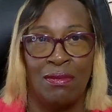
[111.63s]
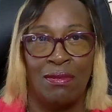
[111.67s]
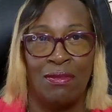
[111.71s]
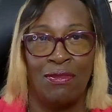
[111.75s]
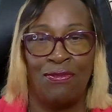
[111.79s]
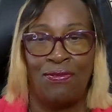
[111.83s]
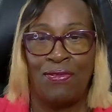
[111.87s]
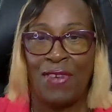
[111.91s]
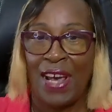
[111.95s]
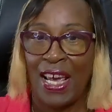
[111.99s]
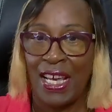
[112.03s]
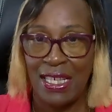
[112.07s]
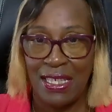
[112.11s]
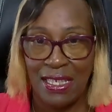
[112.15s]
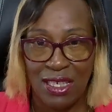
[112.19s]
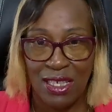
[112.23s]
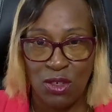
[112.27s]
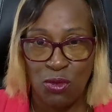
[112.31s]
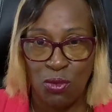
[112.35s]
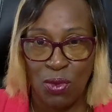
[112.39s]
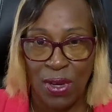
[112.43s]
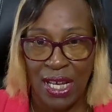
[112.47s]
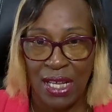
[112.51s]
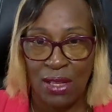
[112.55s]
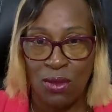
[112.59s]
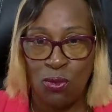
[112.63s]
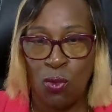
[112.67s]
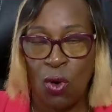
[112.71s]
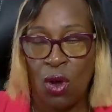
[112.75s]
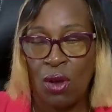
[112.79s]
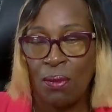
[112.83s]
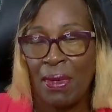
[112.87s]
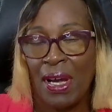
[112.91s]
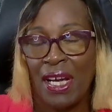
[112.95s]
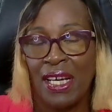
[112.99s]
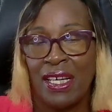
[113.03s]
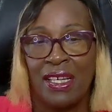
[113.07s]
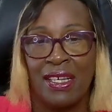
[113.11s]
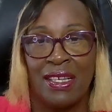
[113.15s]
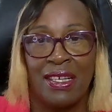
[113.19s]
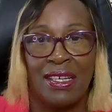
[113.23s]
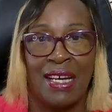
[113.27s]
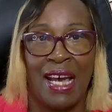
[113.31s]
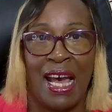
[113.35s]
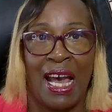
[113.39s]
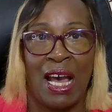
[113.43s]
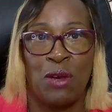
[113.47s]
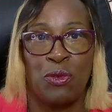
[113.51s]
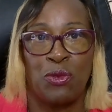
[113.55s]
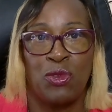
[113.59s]
faced with? What am I going to
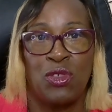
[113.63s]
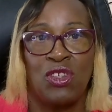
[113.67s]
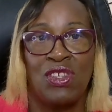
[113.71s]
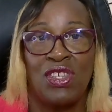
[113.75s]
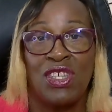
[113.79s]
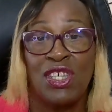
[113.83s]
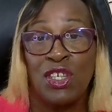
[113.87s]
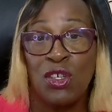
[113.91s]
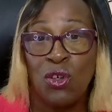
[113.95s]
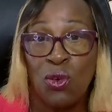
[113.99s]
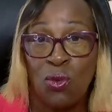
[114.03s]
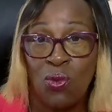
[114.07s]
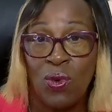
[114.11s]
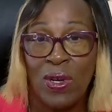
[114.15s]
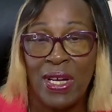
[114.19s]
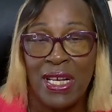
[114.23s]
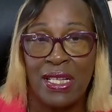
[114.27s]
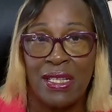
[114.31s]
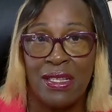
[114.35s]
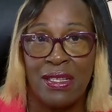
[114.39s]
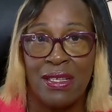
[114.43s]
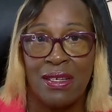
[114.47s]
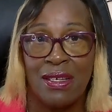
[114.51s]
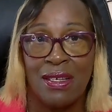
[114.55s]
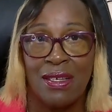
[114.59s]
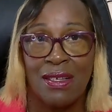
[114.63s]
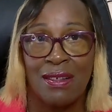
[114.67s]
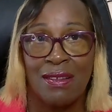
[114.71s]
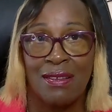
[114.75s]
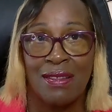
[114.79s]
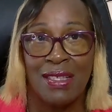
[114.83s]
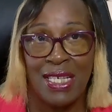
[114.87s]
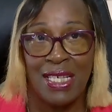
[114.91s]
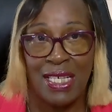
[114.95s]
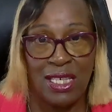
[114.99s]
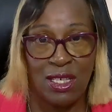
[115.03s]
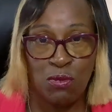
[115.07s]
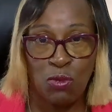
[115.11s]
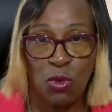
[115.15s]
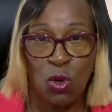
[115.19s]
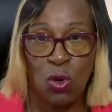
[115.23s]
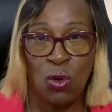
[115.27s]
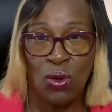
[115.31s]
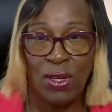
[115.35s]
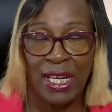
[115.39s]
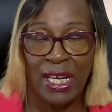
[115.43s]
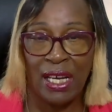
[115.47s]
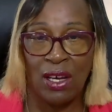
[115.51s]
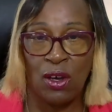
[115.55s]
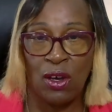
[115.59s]
have to deal with this
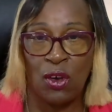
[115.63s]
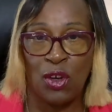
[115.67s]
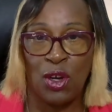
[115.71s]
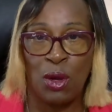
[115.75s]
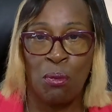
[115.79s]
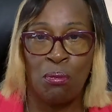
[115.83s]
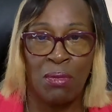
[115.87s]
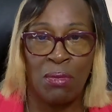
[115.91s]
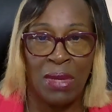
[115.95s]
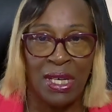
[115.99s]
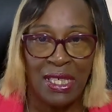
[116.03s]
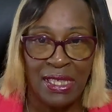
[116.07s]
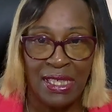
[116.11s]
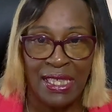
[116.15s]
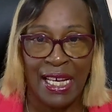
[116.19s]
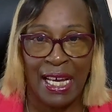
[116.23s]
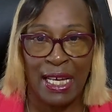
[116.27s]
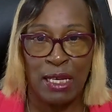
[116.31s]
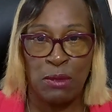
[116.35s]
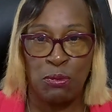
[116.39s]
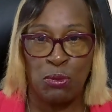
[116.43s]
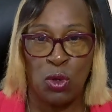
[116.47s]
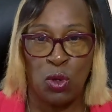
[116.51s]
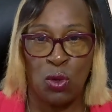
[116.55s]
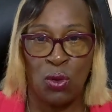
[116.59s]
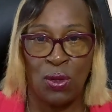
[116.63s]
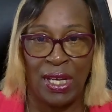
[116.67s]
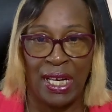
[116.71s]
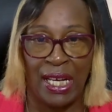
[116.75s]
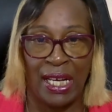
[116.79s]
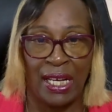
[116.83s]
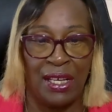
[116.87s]
morning on a Monday morning?